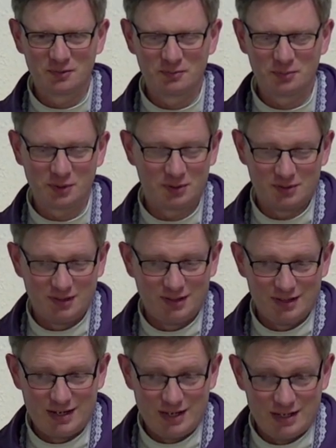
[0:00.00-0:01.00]
But
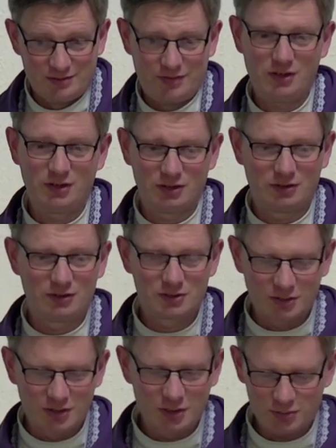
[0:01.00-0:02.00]
He is Father, so
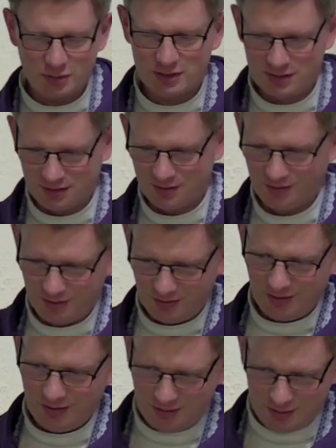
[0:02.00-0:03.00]
He just wants to,
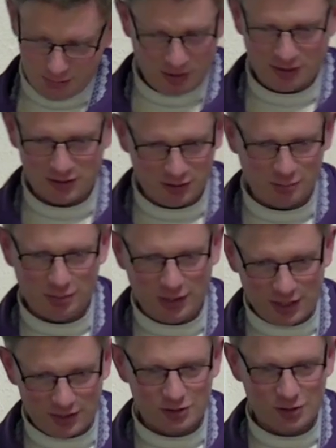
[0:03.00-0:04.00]
to pick us up
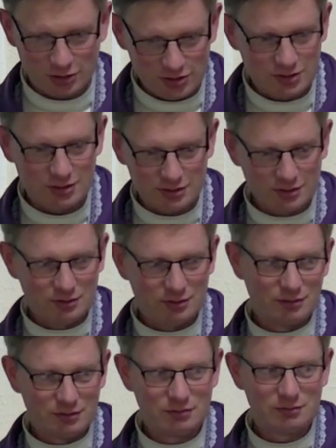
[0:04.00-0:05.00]
and just
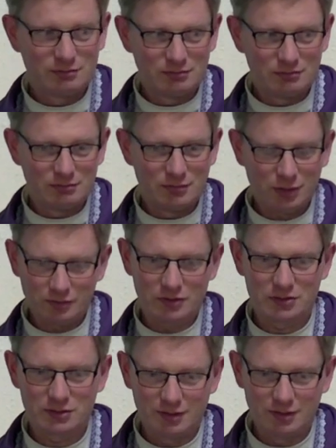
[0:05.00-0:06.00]
love
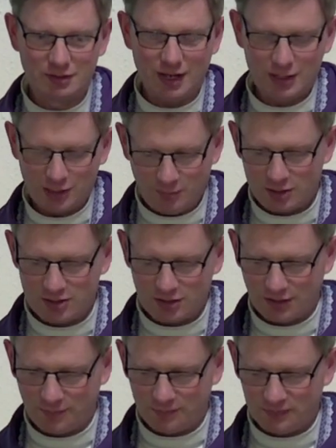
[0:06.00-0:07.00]
us. And you can imagine,
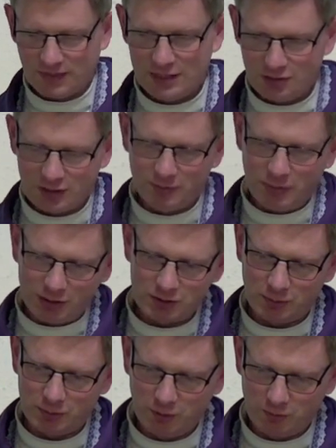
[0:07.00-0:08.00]
like, He's trying to pick us up,
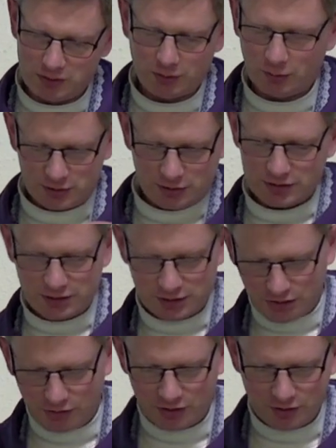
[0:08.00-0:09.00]
and love us. like, no,
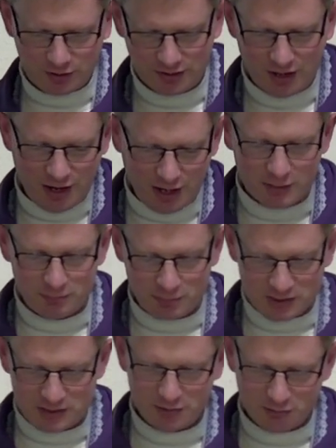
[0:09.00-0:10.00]
sorry, God, I'm
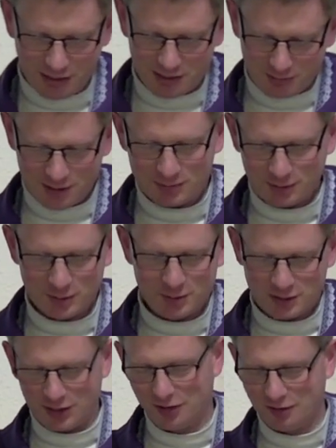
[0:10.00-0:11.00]
busy writing my spiritual
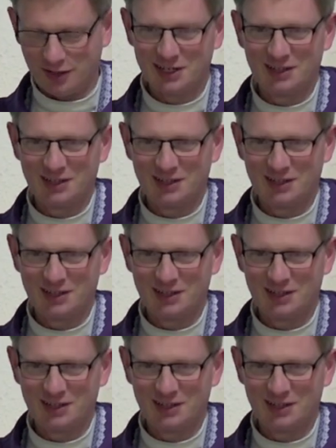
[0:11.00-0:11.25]
diary right now.